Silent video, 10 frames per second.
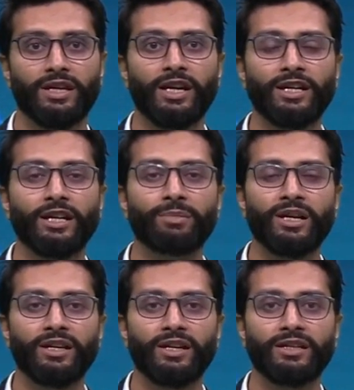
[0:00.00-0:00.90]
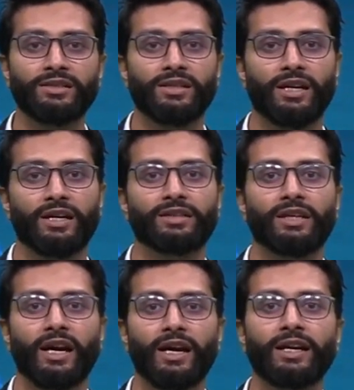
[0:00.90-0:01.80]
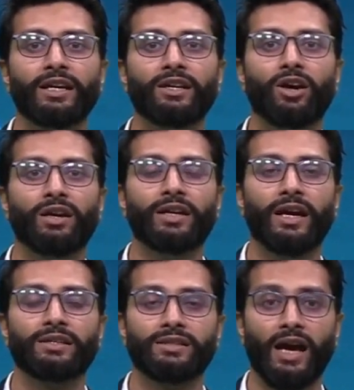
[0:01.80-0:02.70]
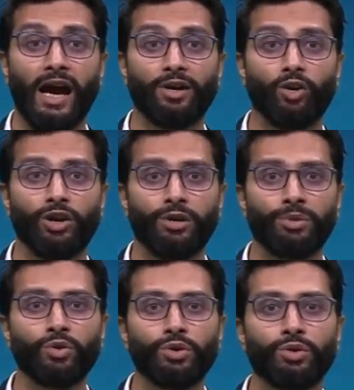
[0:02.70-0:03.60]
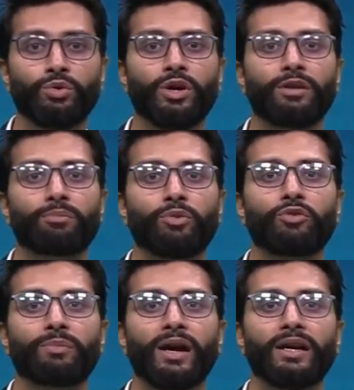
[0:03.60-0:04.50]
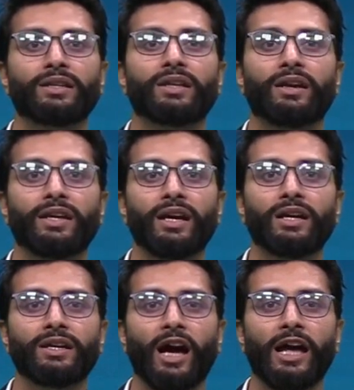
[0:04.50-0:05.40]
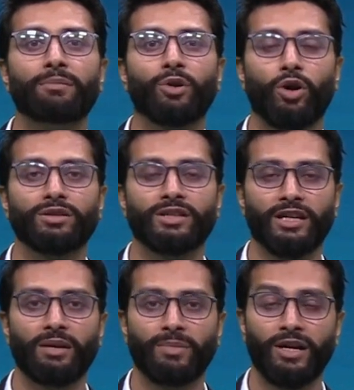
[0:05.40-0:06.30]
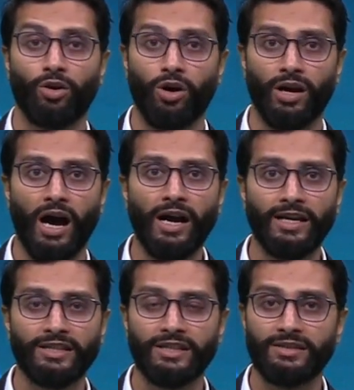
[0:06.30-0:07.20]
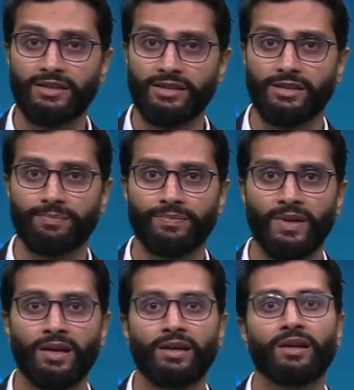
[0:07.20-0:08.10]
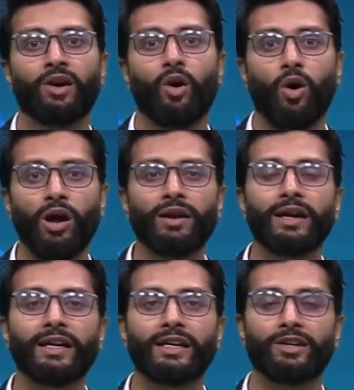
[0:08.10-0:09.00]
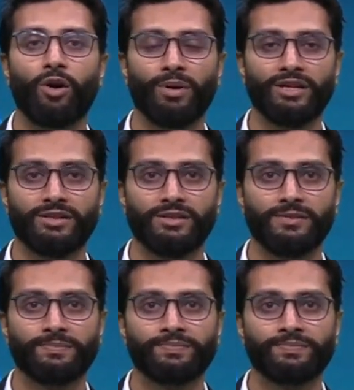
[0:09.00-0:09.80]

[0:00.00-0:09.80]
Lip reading: intermediaries in the Indian context and contribute to improvement in the real-time gross settlement or RTGS system already in operations.